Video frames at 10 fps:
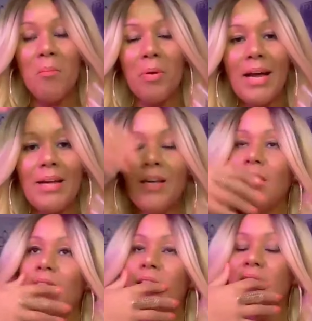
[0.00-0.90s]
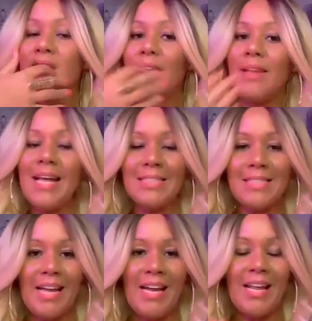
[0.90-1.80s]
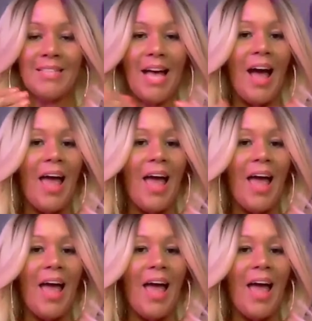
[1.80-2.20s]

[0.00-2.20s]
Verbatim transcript: But the lesson in it is,